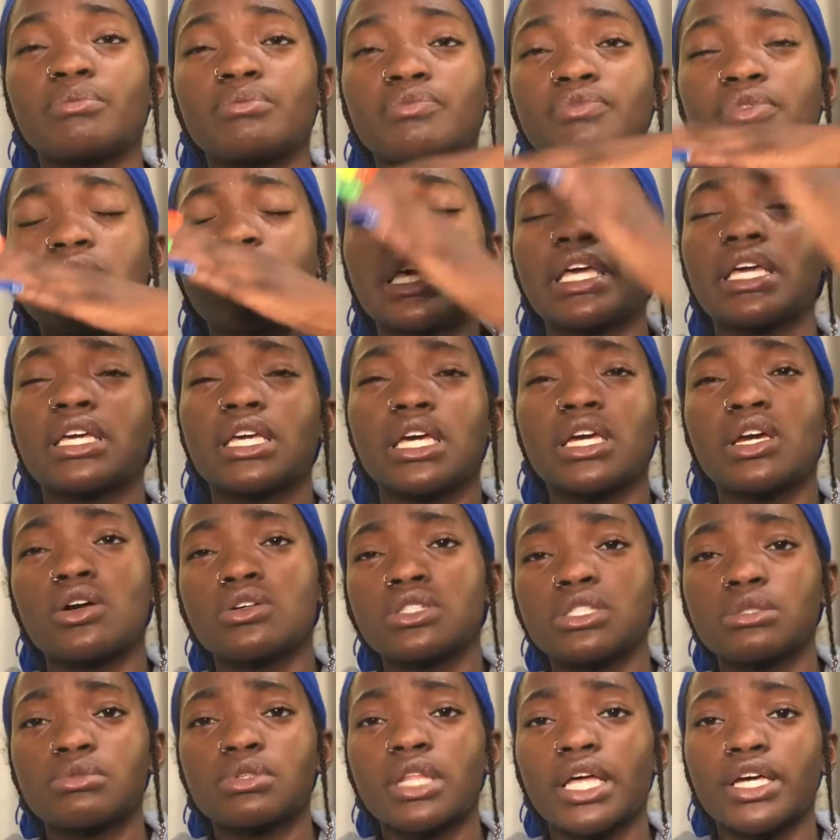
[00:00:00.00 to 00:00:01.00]
it
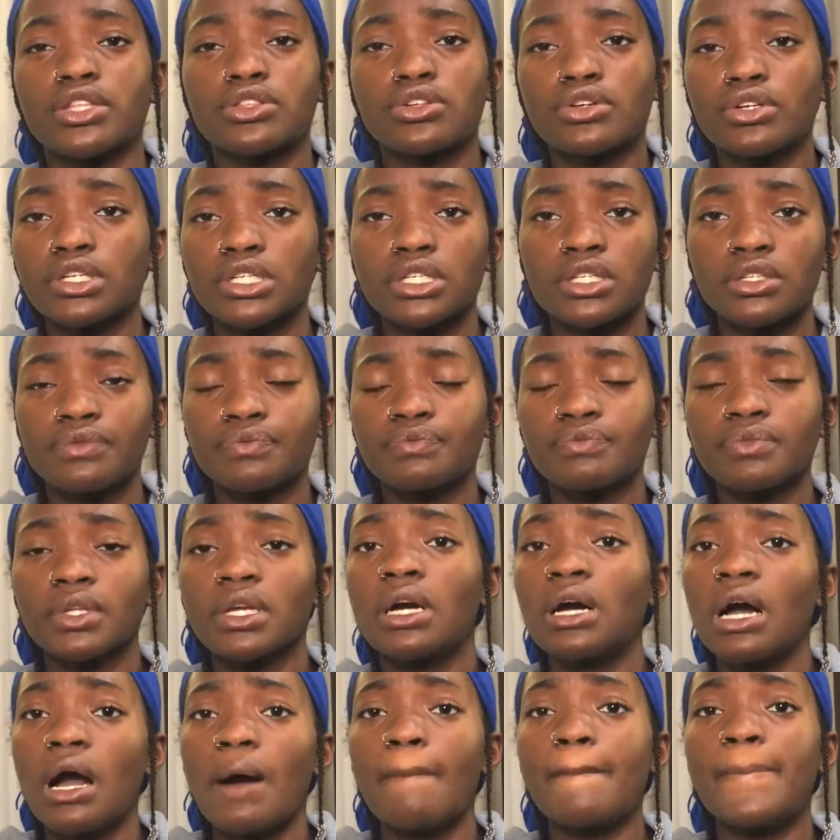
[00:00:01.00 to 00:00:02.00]
goes up to like $30.
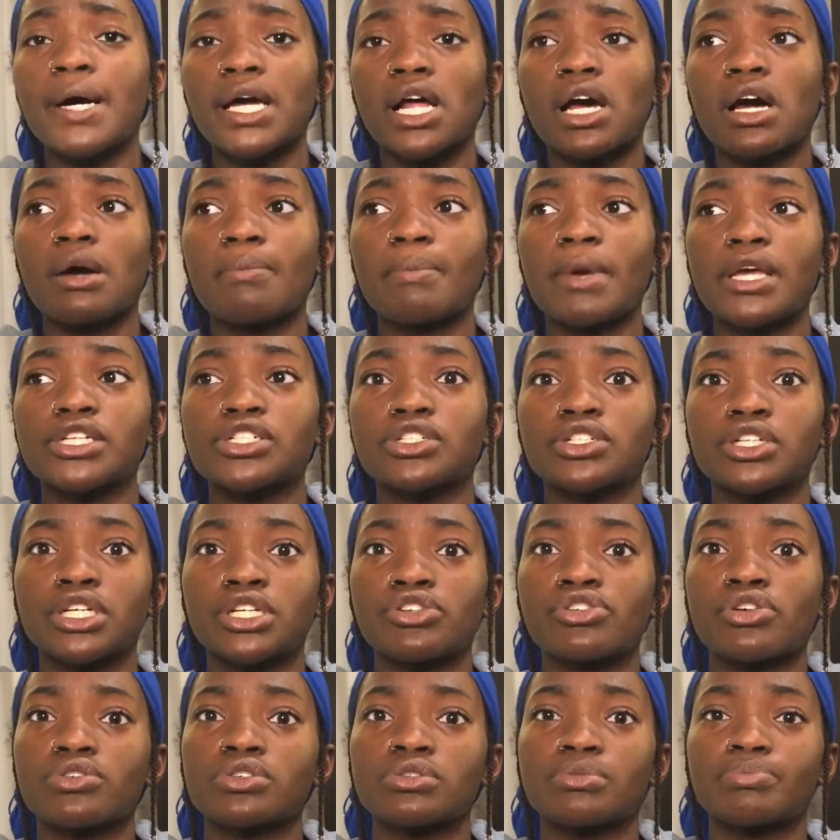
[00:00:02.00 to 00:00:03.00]
But make sure your
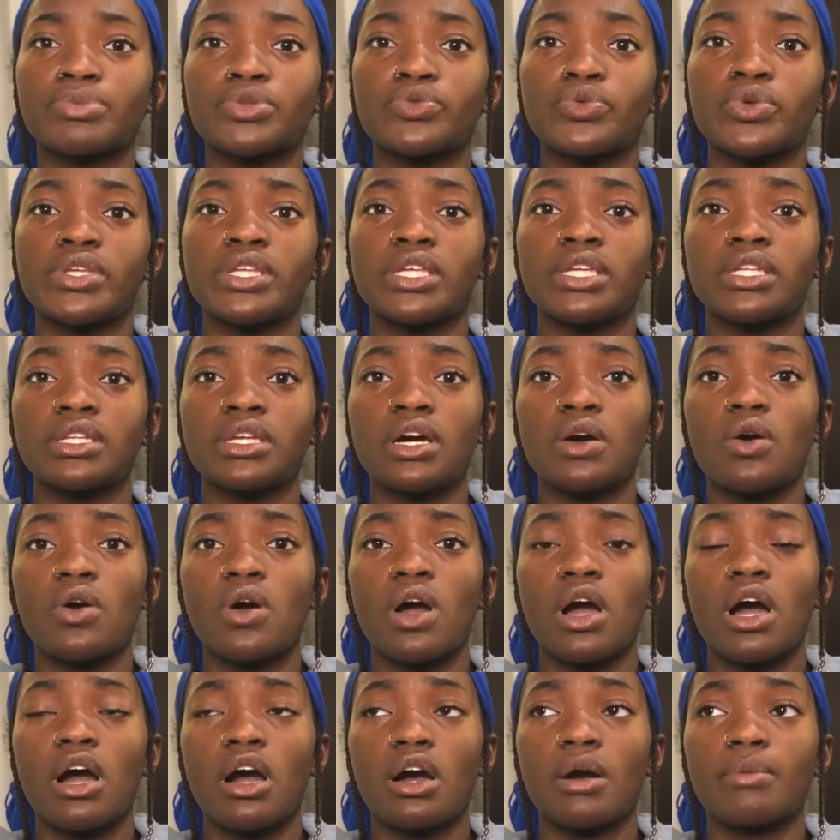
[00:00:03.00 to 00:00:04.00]
intro is between
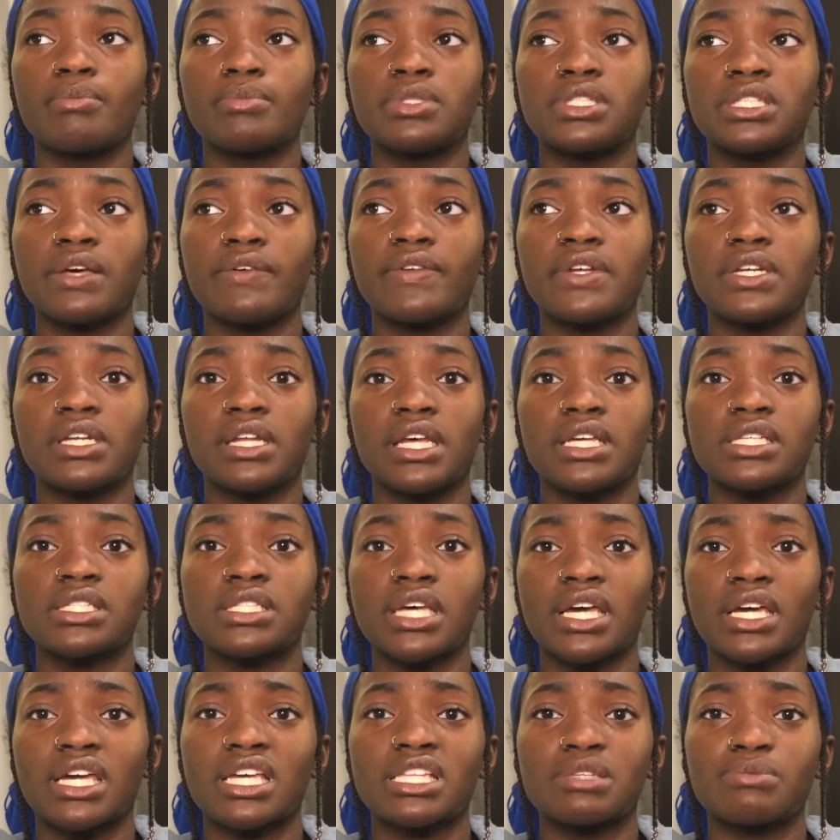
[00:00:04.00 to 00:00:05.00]
7 and 8
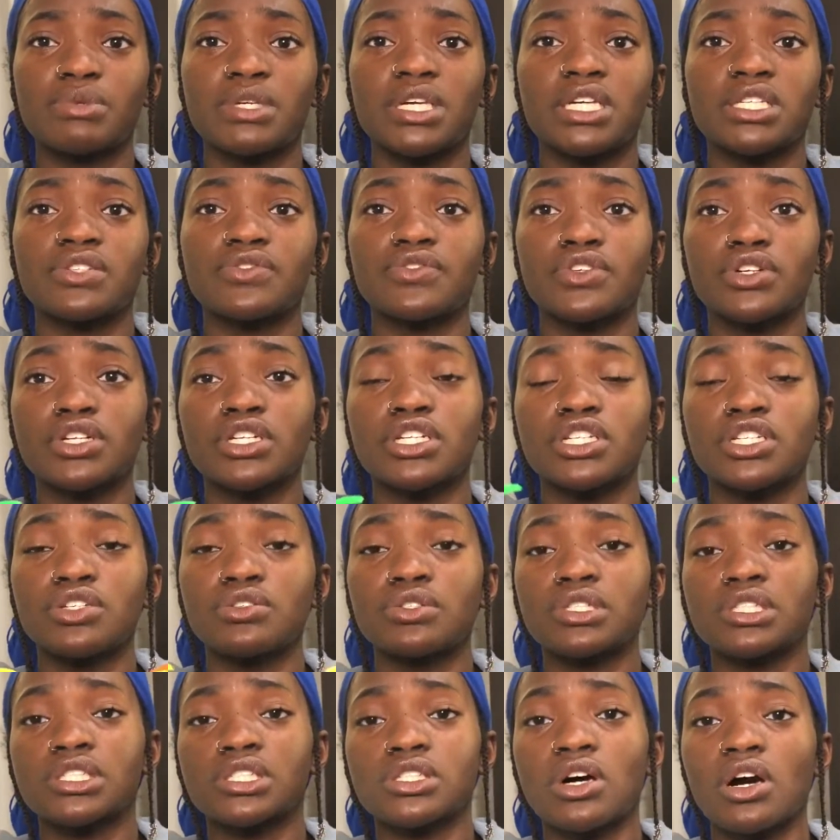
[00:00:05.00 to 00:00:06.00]
seconds, because if you're going to
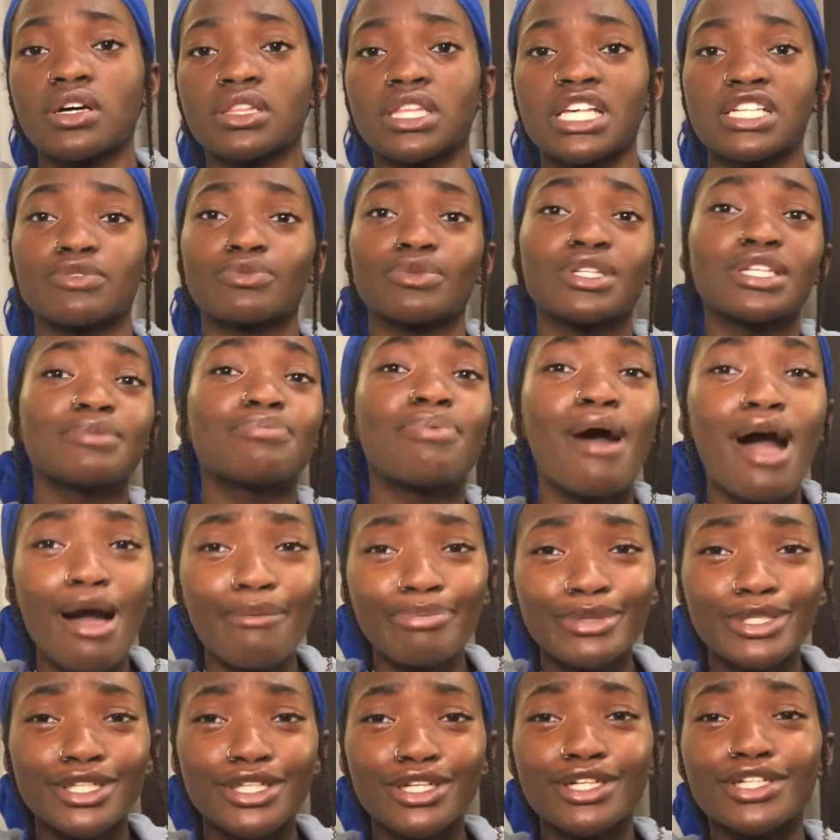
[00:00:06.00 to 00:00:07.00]
use a song that's really
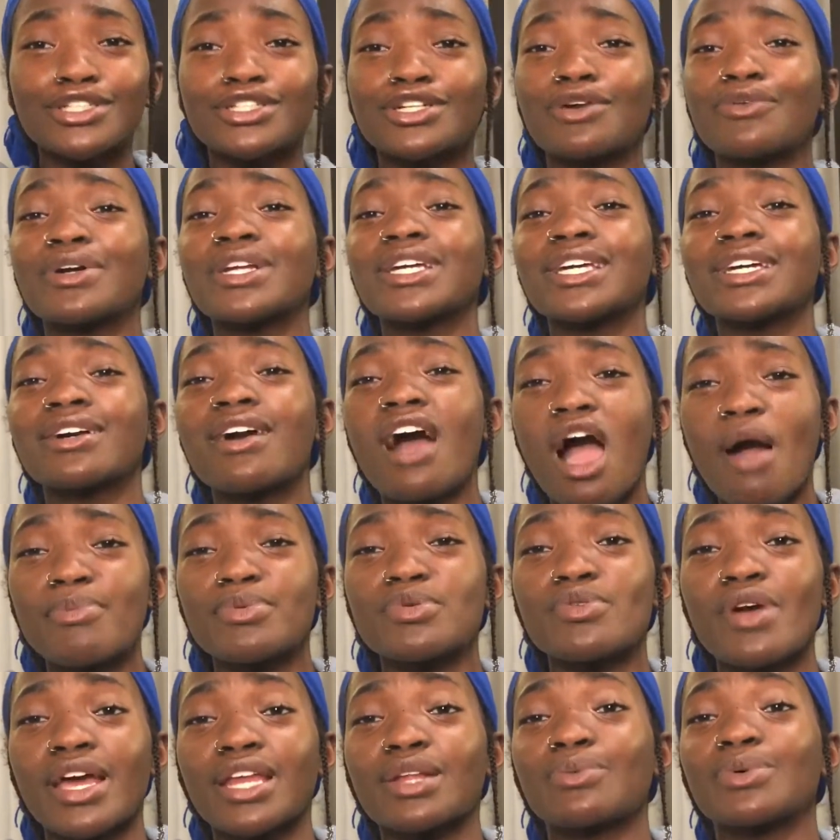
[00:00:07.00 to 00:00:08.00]
popular, you don't want to get
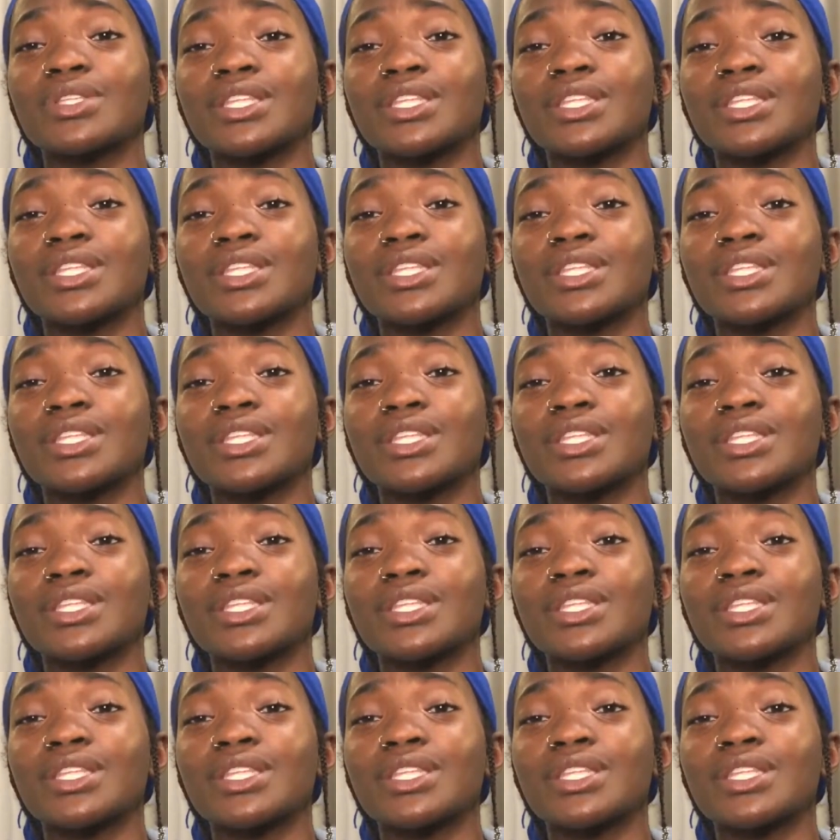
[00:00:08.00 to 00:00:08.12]
copyrighted with